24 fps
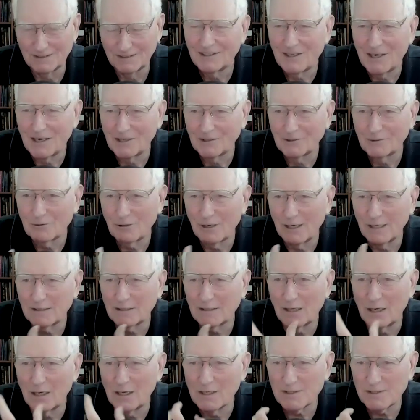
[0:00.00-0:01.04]
God grant
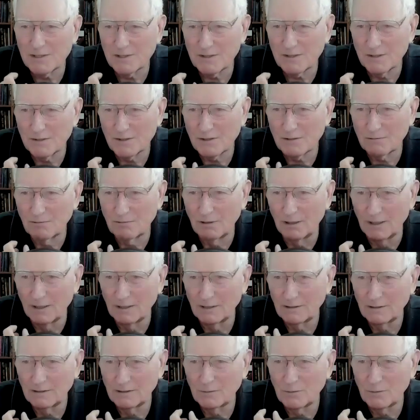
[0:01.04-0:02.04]
us the serenity